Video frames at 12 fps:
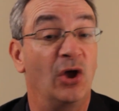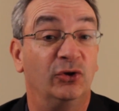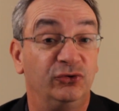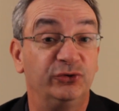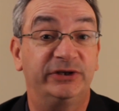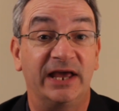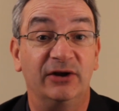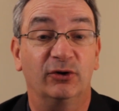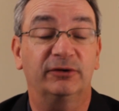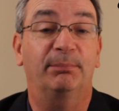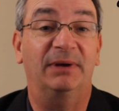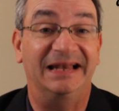You
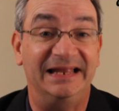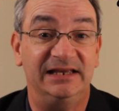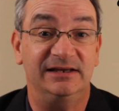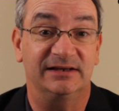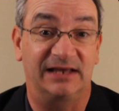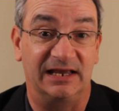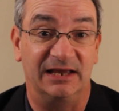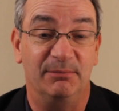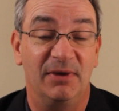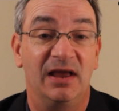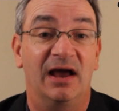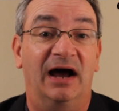cannot play a game
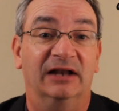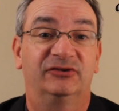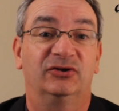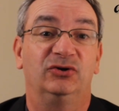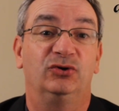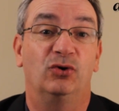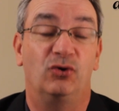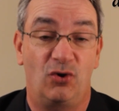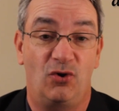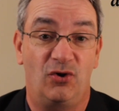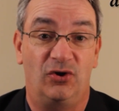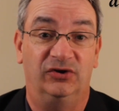until you
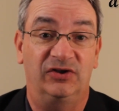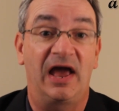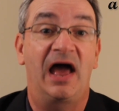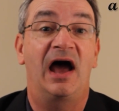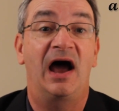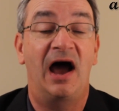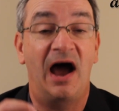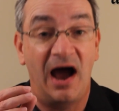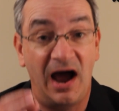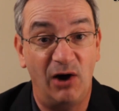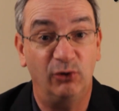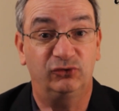learned
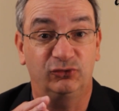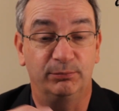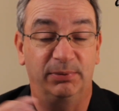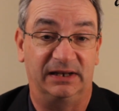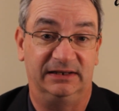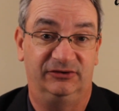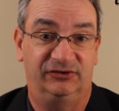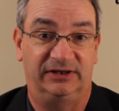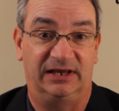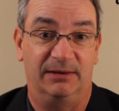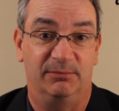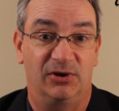how to play the
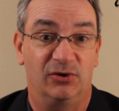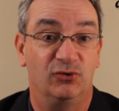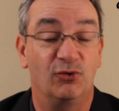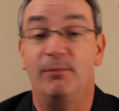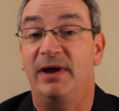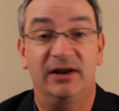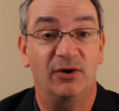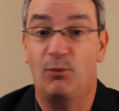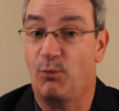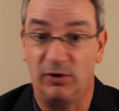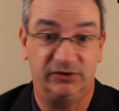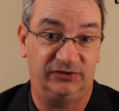game, no matter
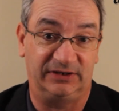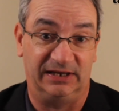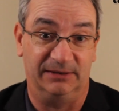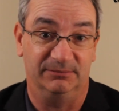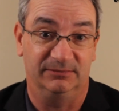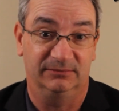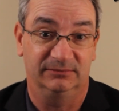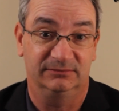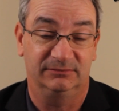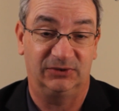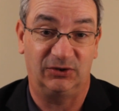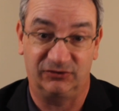what game.
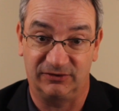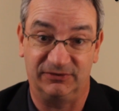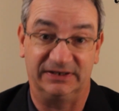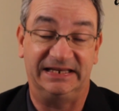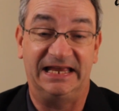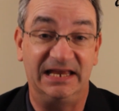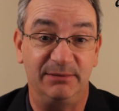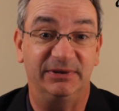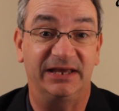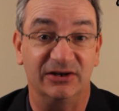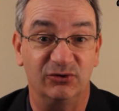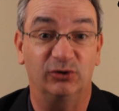Because if a game
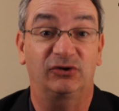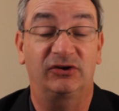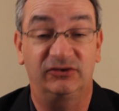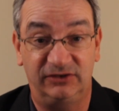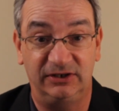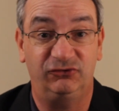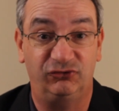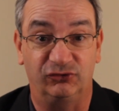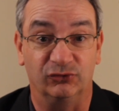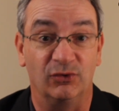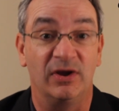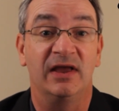cannot teach
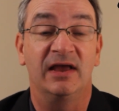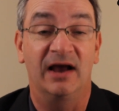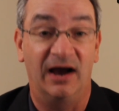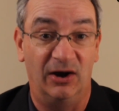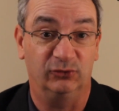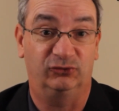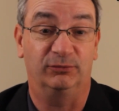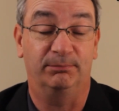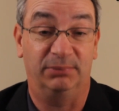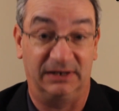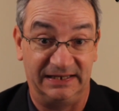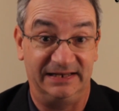you how to
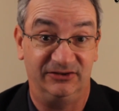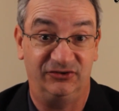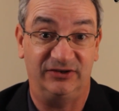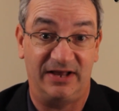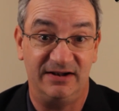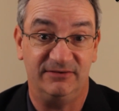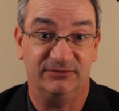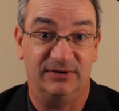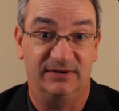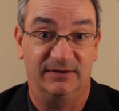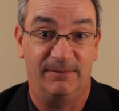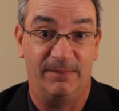play itself,
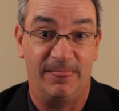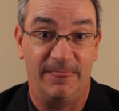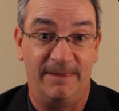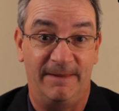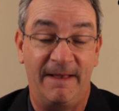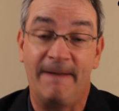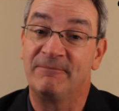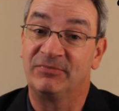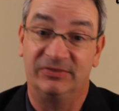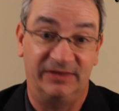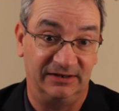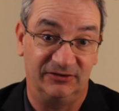
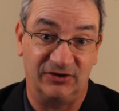then it's